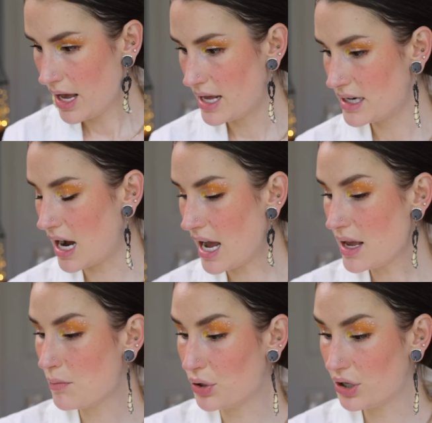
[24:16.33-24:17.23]
And
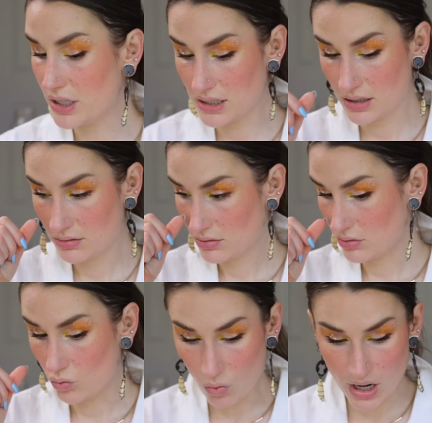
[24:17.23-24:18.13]
I put
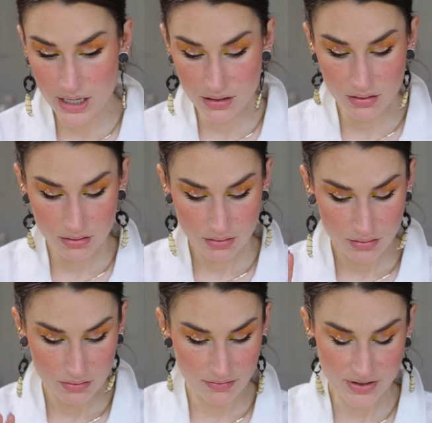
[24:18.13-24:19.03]
one
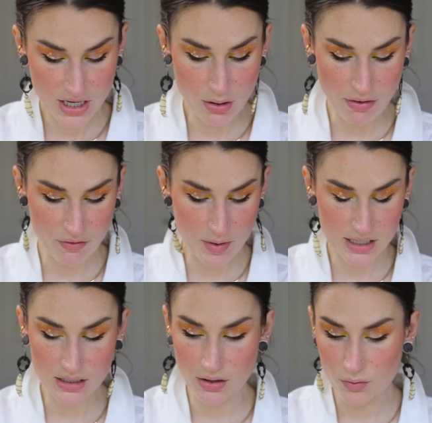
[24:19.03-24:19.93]
video of
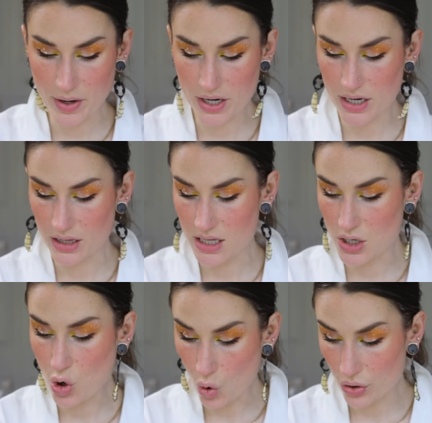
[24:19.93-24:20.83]
myself wearing the
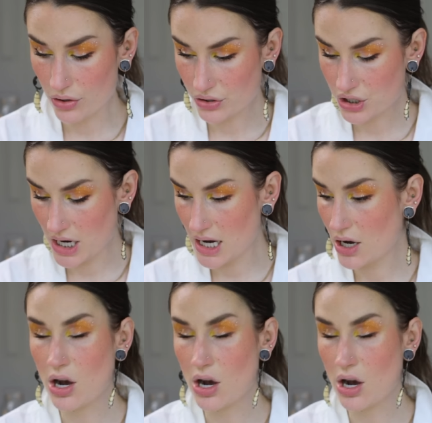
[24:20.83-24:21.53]
coral shade